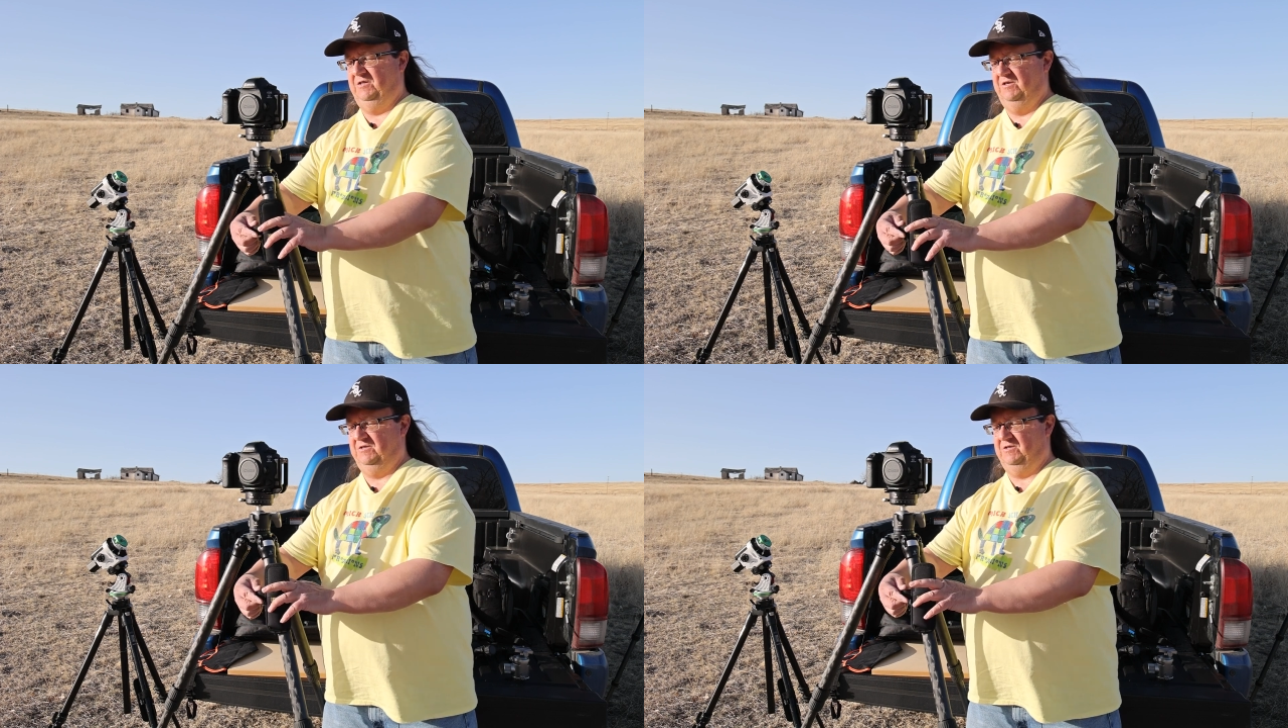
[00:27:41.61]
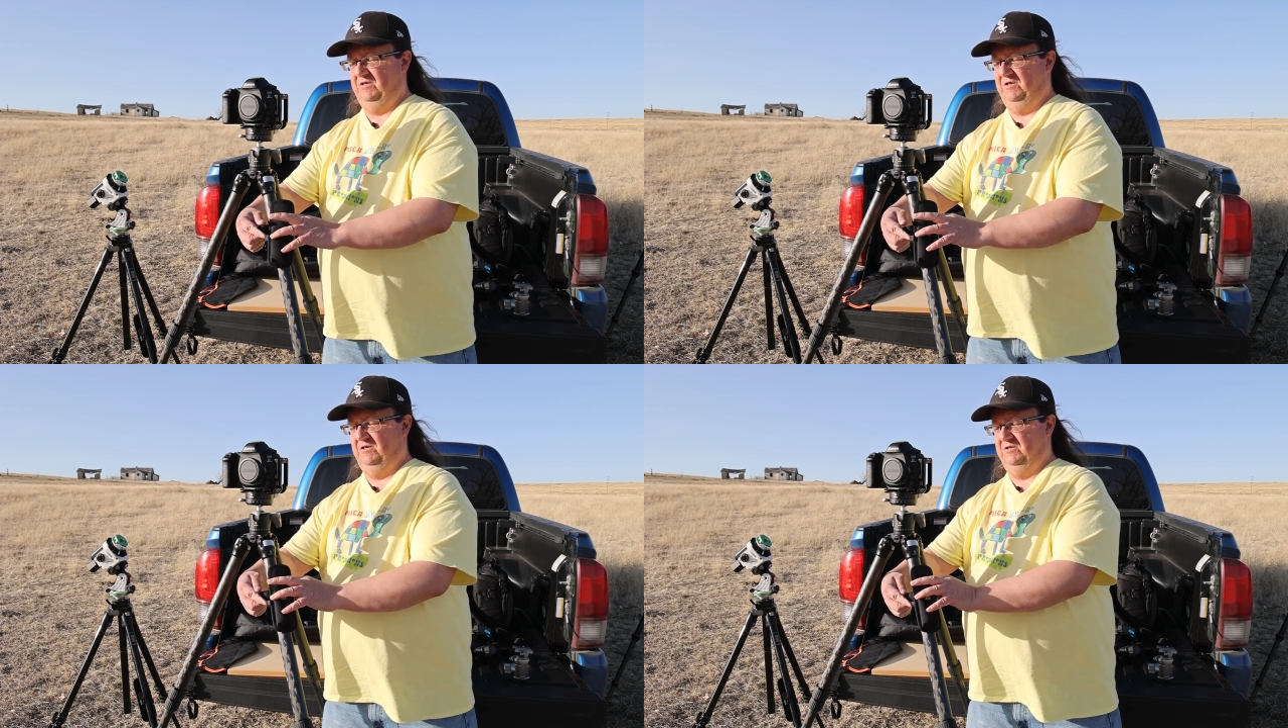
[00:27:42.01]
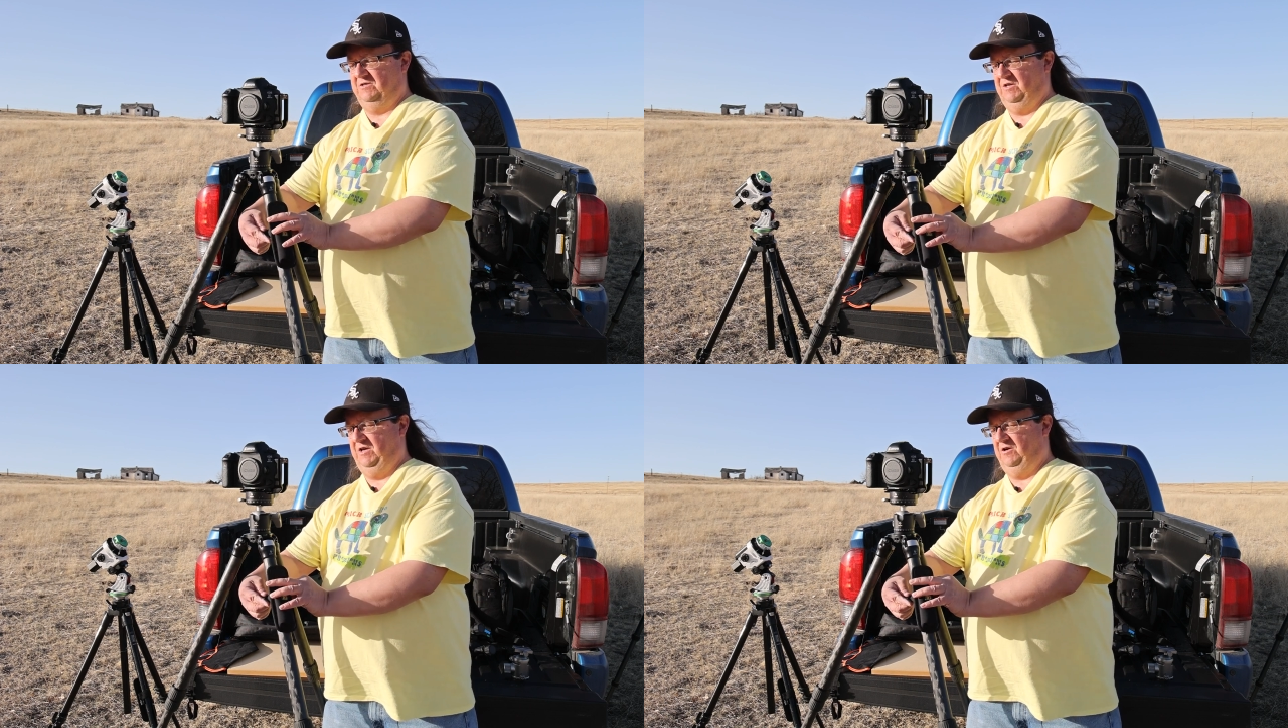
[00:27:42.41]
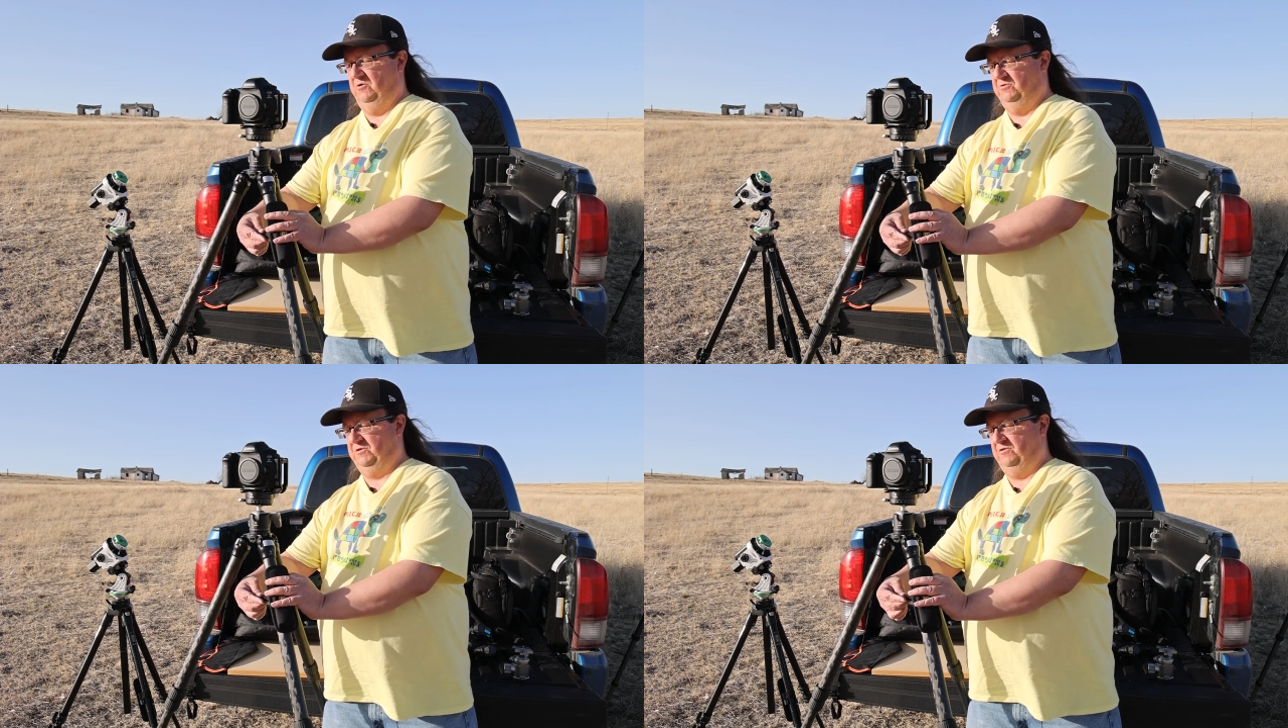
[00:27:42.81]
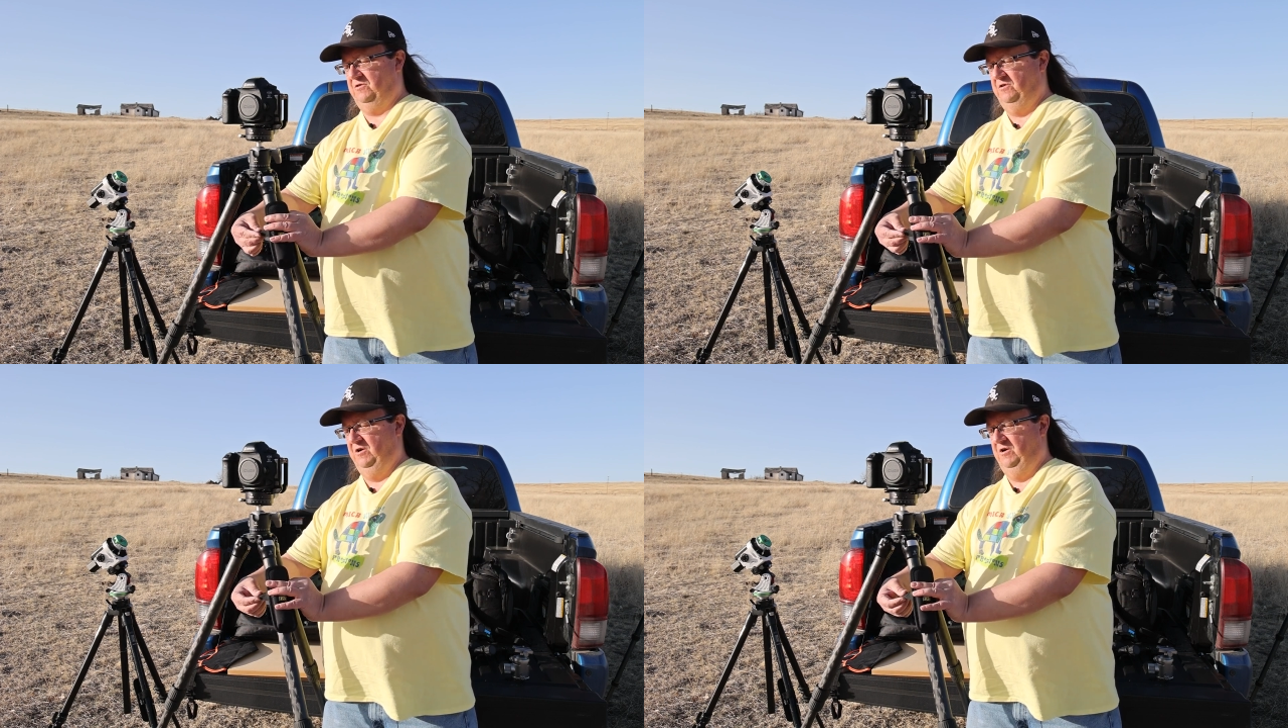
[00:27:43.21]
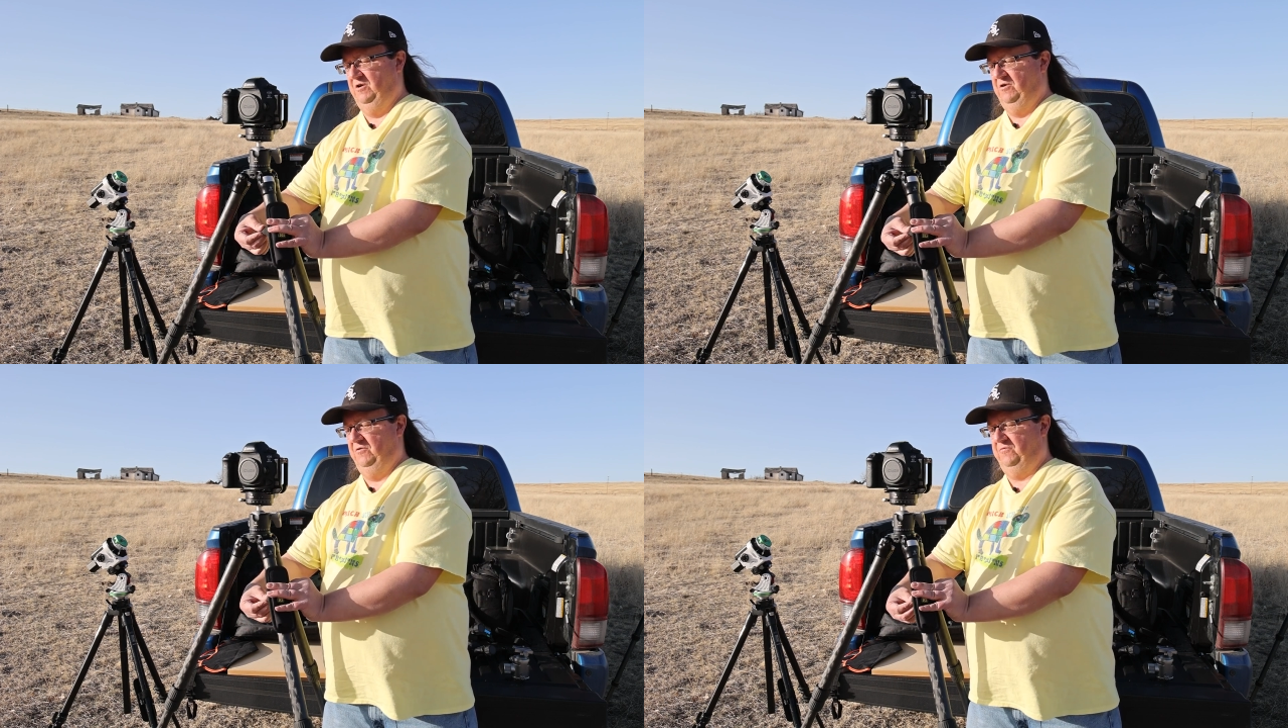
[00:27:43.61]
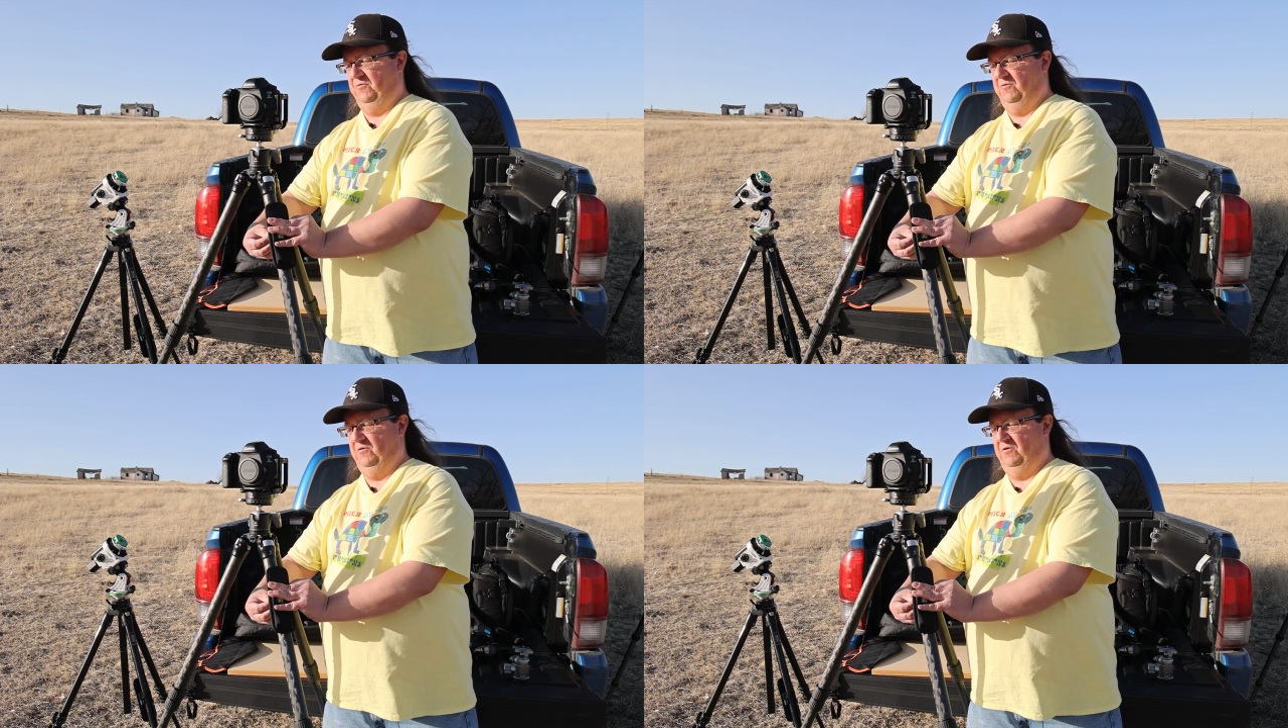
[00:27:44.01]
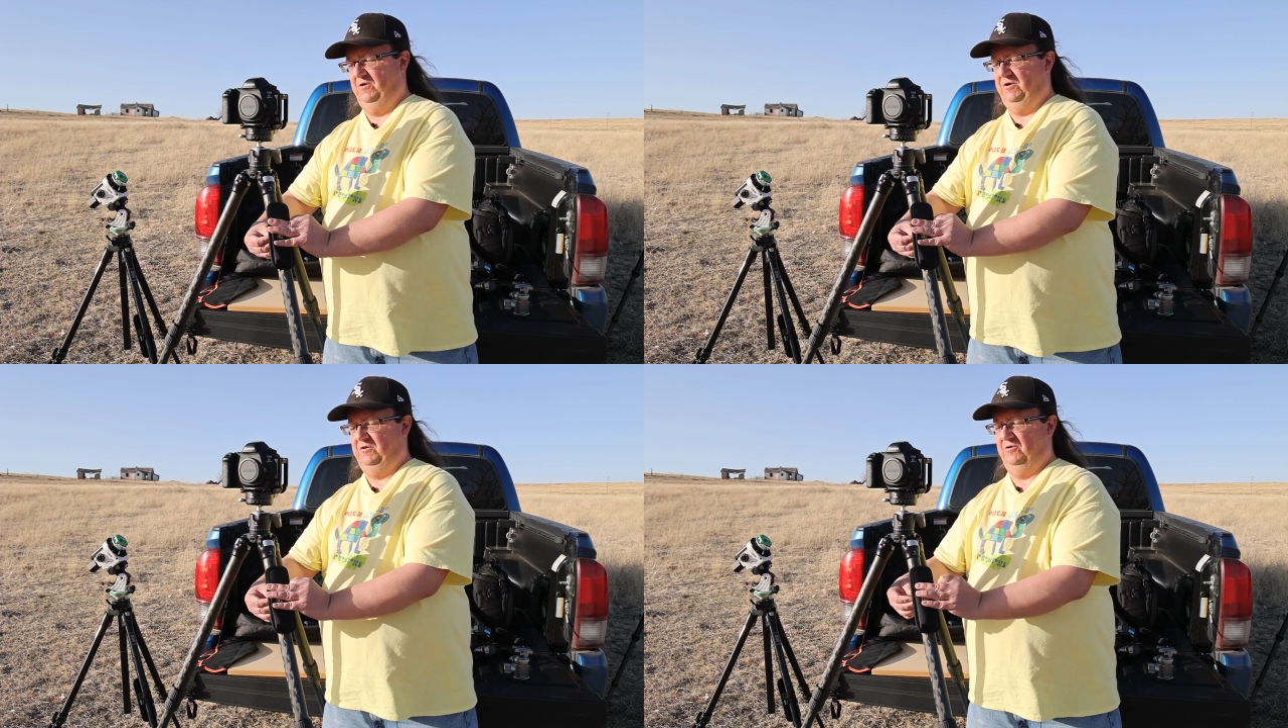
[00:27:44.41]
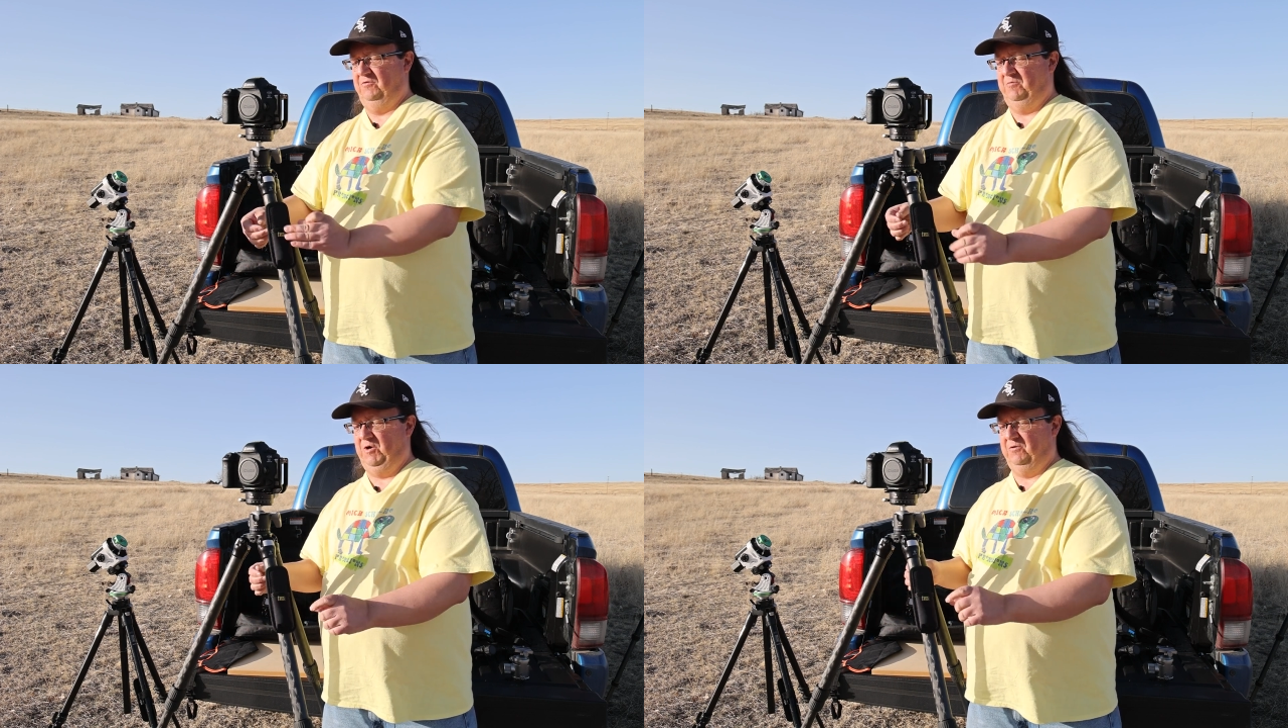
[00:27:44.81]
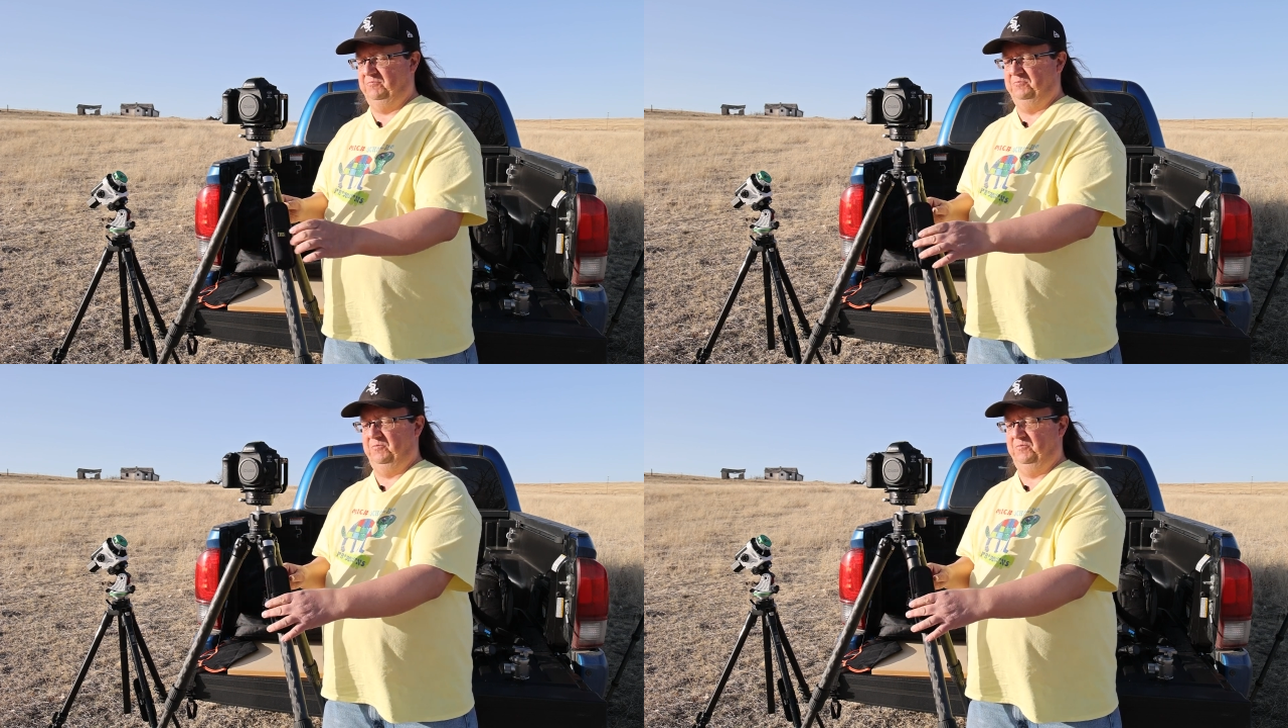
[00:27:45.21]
This is a holster for your remote.